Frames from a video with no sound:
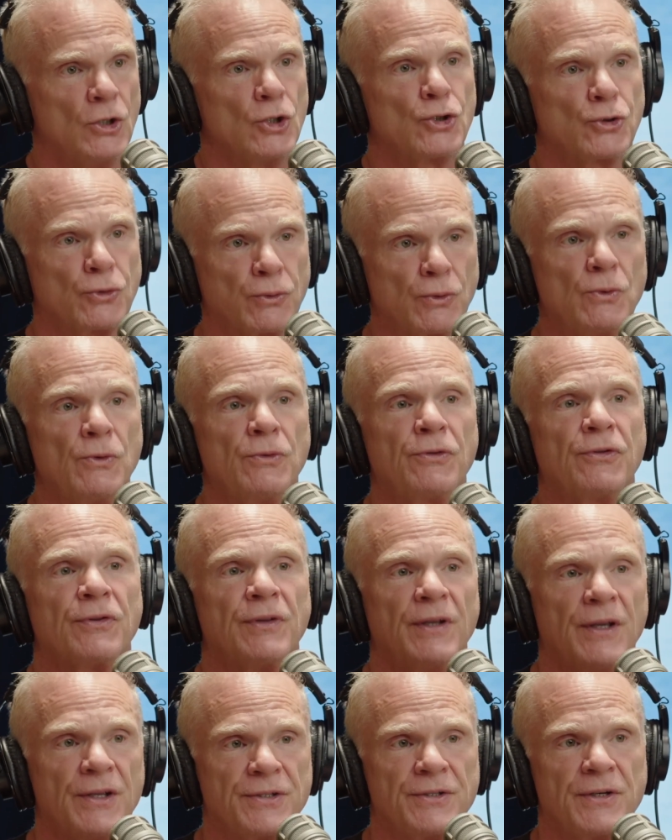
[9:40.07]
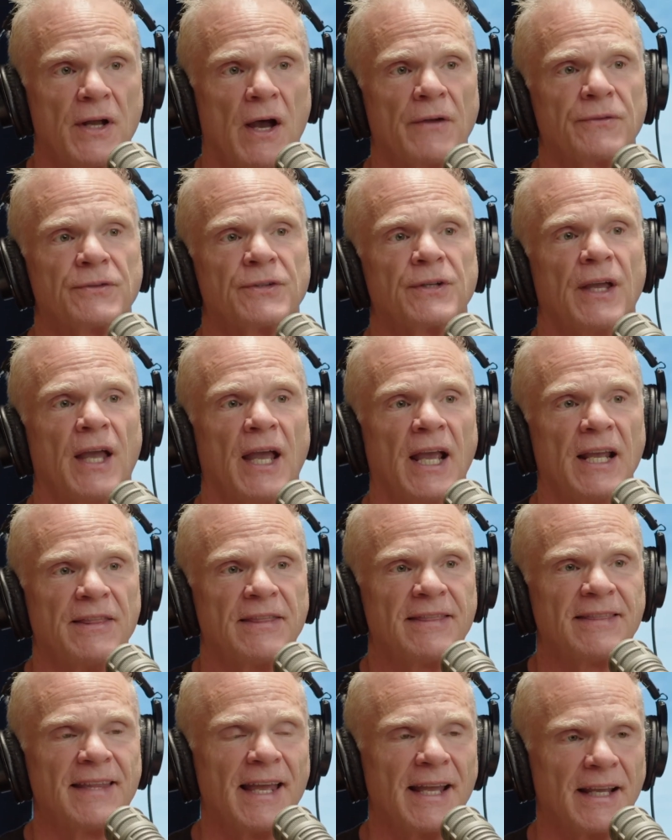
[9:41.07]
Truth is not a
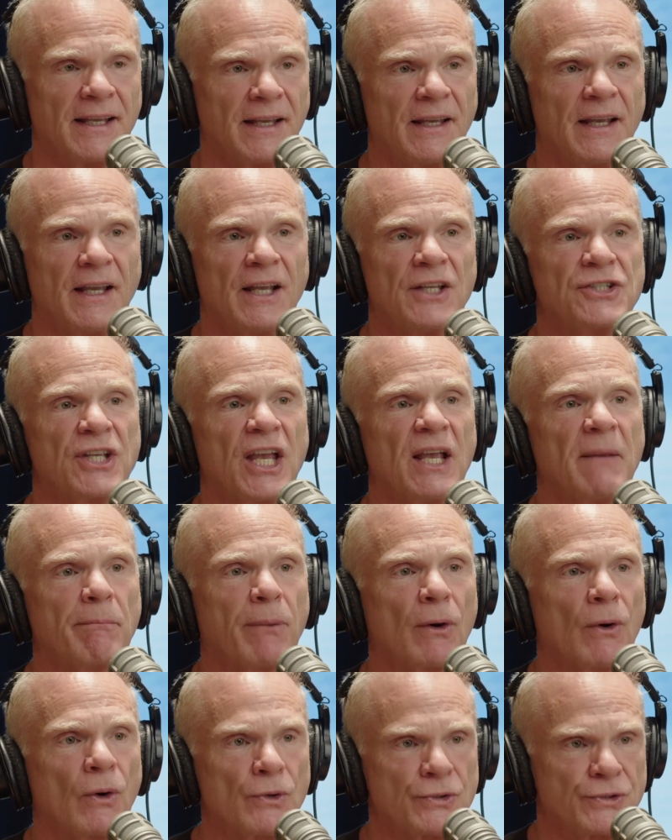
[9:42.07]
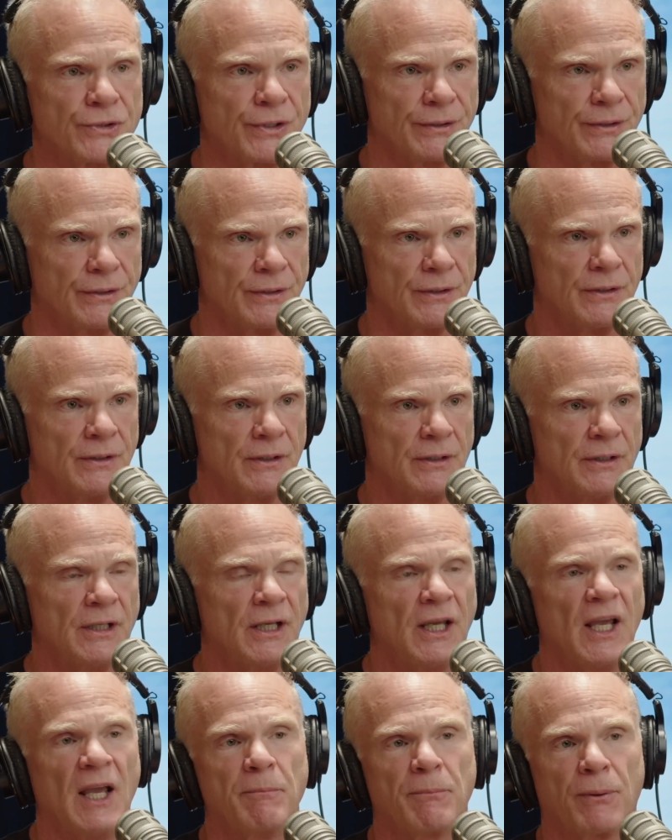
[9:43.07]
thing. It's a person,
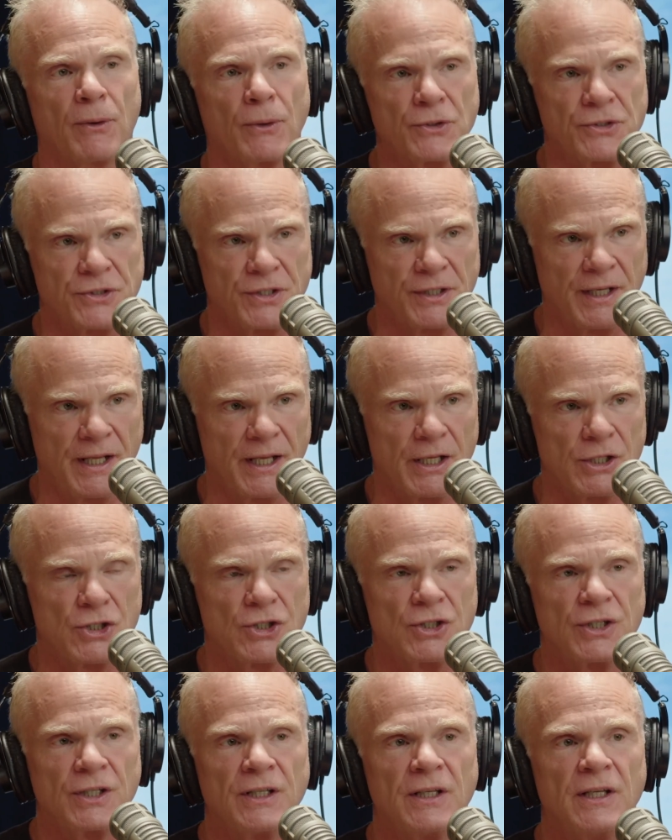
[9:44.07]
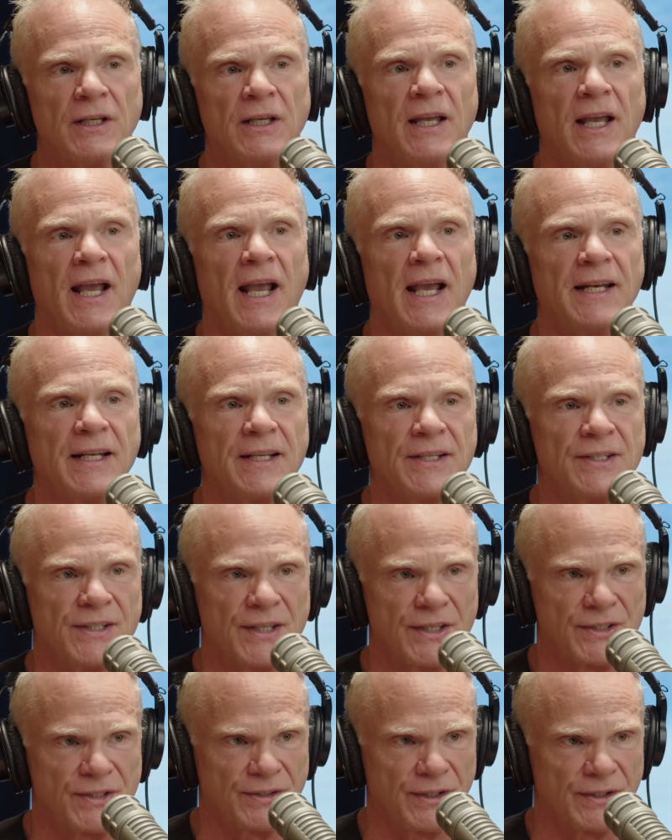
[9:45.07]
a personage, an
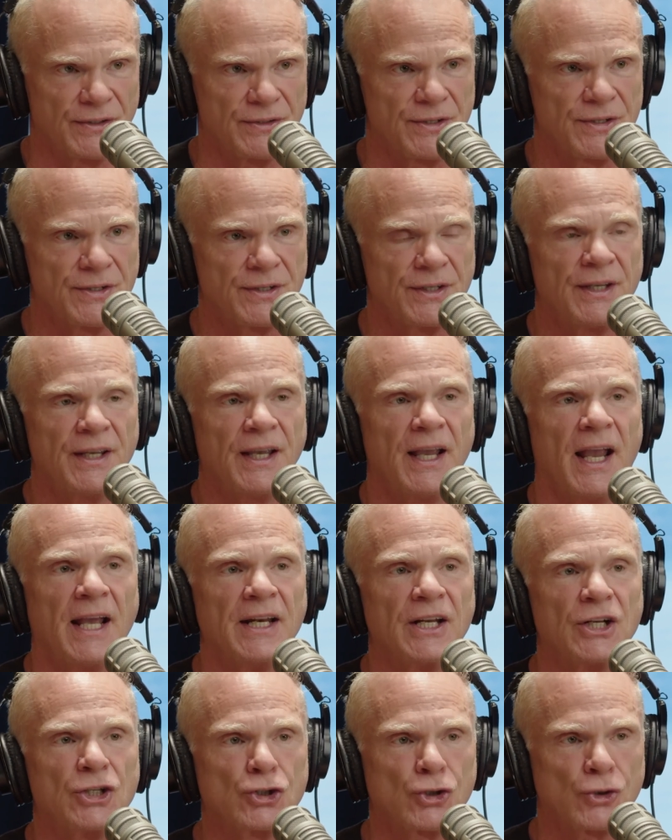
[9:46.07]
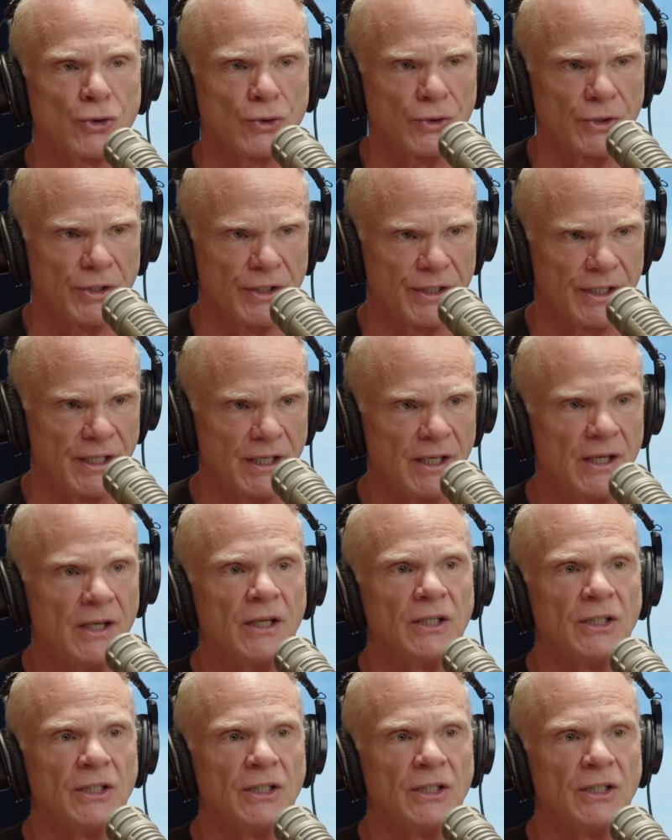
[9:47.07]
existence, an eternity.